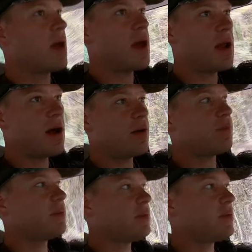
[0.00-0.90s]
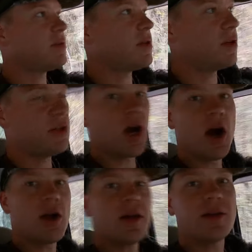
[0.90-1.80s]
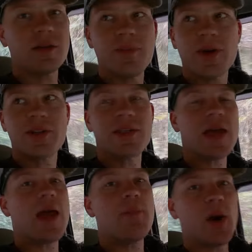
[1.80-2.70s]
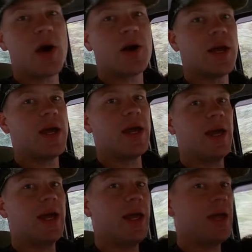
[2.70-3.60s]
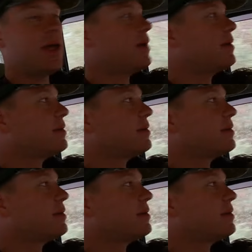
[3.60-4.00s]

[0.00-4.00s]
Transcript: head off to Charlie's birthday party.